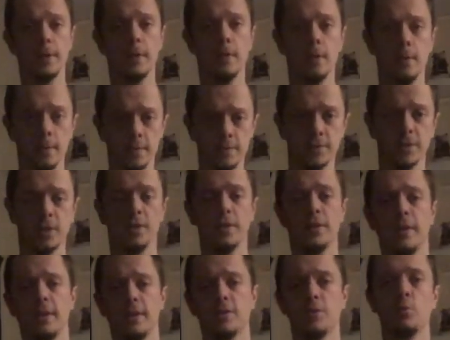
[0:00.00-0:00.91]
It's a good
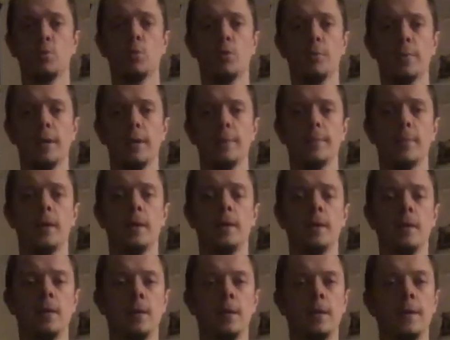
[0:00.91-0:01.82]
thing to warm up.
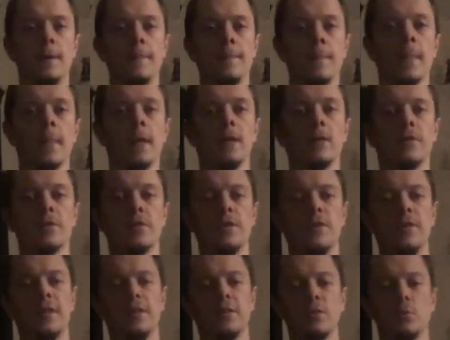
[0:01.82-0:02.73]
It's a good
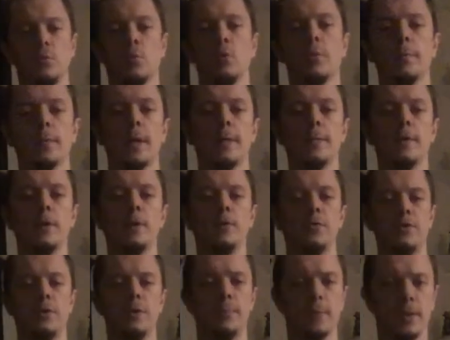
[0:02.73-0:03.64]
thing to warm up, loosen
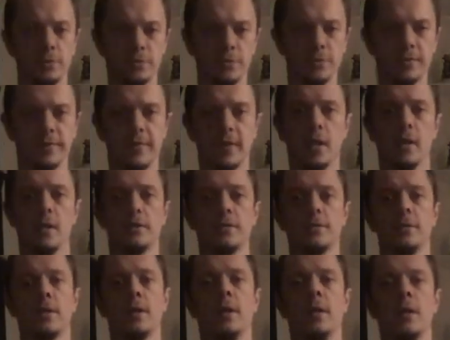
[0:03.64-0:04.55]
your muscles first,
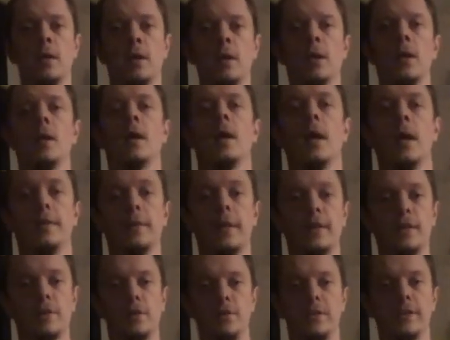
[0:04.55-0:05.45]
and then
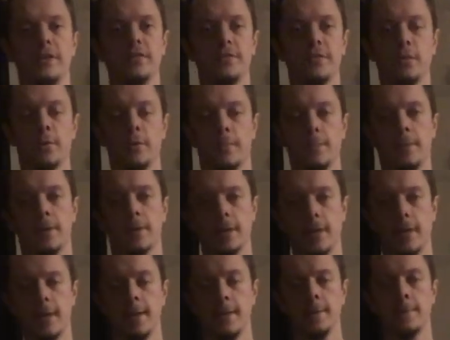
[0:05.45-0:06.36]
do this form,
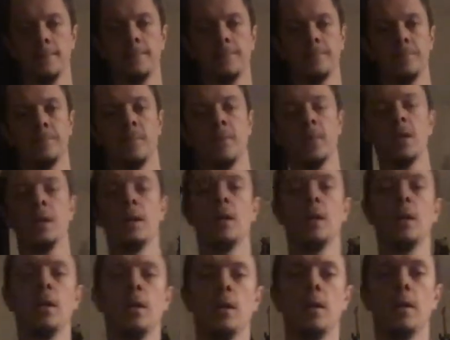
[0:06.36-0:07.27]
okay?
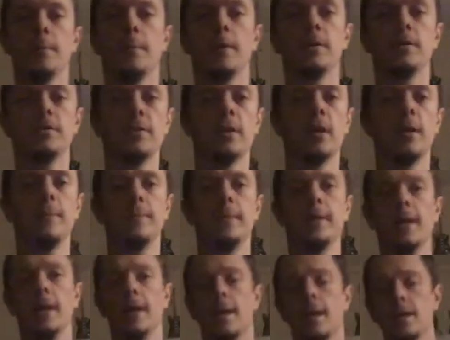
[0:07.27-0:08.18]
But
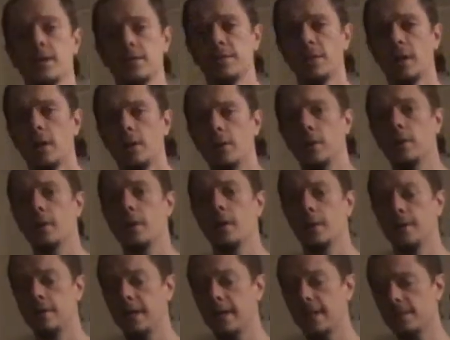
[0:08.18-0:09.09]
yeah, so
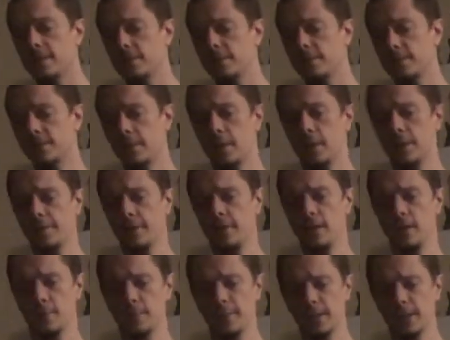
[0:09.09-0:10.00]
next video I'll
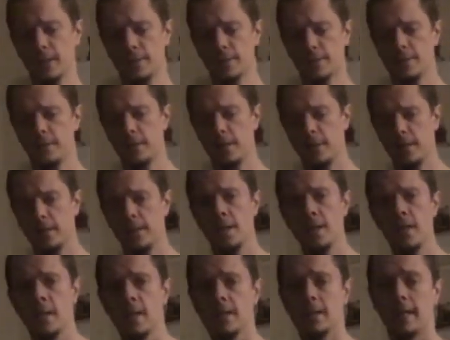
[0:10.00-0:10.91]
be going through the
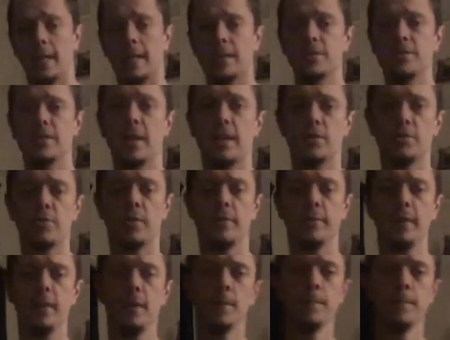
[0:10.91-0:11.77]
next section of it.